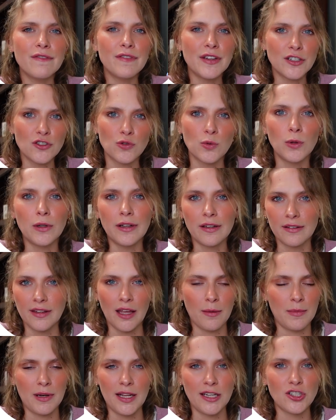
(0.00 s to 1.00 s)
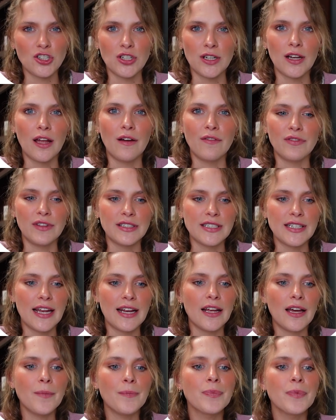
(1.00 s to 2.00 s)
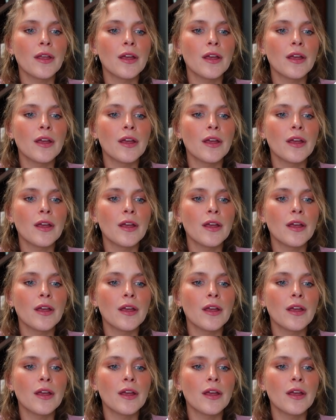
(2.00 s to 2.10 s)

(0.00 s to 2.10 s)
visual examination of the data.